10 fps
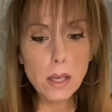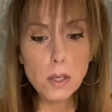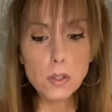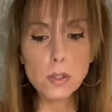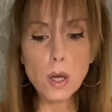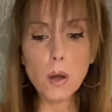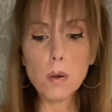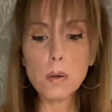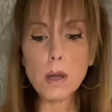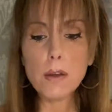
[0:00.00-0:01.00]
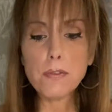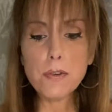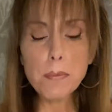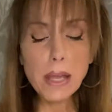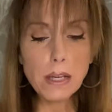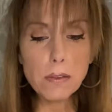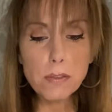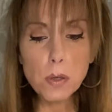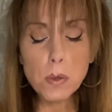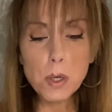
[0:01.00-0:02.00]
So for many of
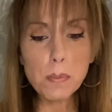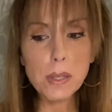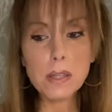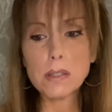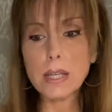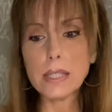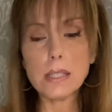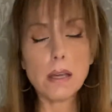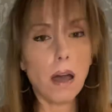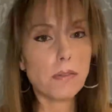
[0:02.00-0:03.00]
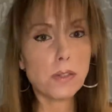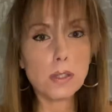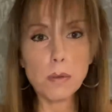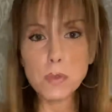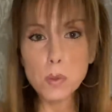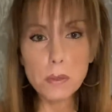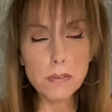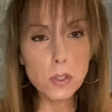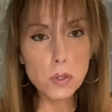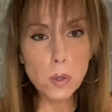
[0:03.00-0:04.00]
you, it could be this idea of some sort
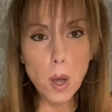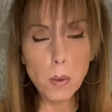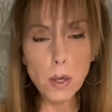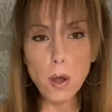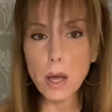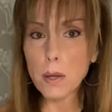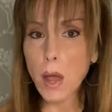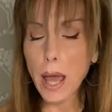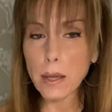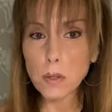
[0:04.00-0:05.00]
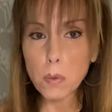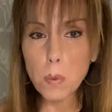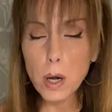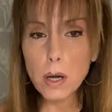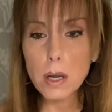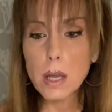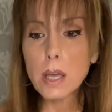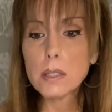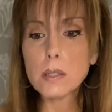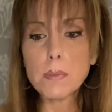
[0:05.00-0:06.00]
of issue going on at your work,
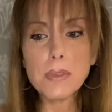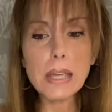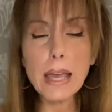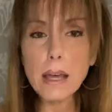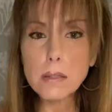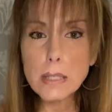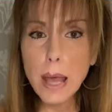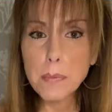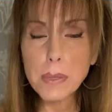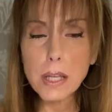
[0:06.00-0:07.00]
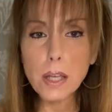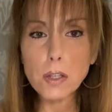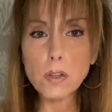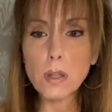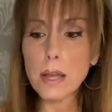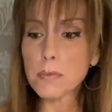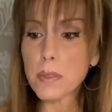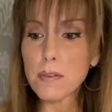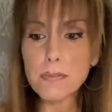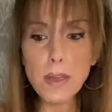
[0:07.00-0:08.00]
something else happening in your life
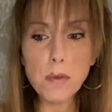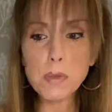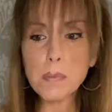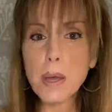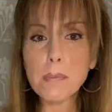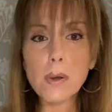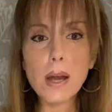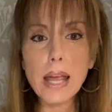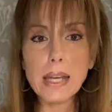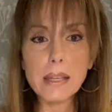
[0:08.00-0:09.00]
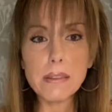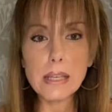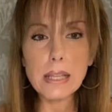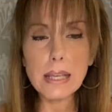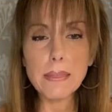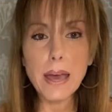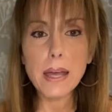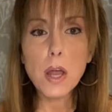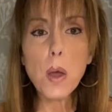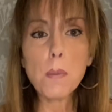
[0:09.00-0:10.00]
with a family member, anything like
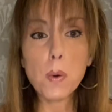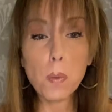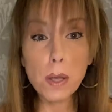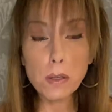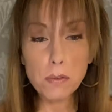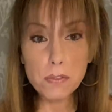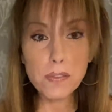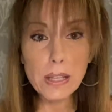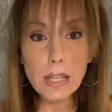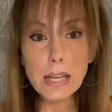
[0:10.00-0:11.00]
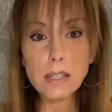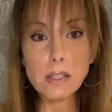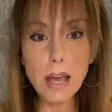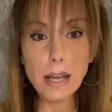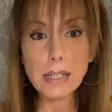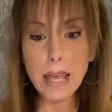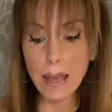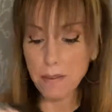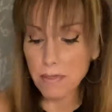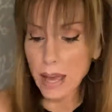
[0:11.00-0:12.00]
that, but where you feel like you're not going to
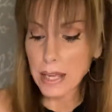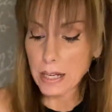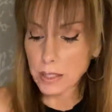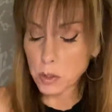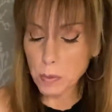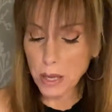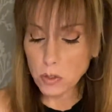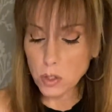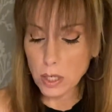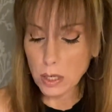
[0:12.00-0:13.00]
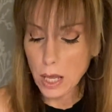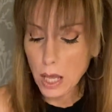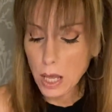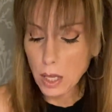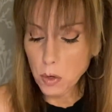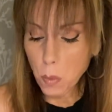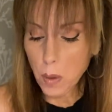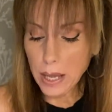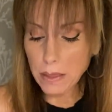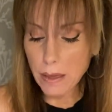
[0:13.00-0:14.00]
have that expansion in a
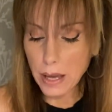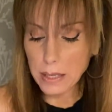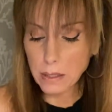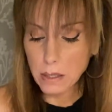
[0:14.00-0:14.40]
way that